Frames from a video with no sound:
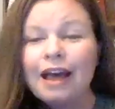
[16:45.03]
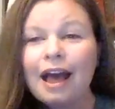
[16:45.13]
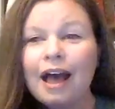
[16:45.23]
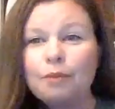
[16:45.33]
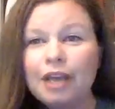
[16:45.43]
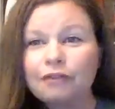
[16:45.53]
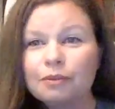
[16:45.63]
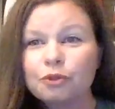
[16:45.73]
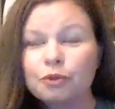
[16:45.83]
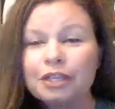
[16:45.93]
um, we have
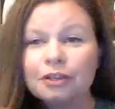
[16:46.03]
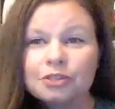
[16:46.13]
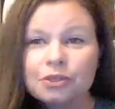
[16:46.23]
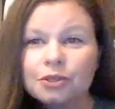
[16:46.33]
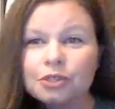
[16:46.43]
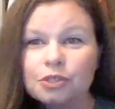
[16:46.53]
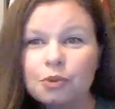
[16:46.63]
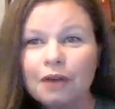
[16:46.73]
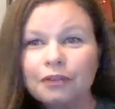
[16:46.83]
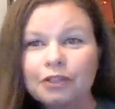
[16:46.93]
from three years old to
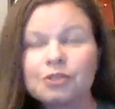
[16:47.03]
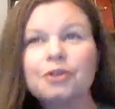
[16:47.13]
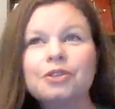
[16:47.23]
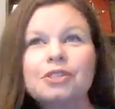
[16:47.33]
12 years old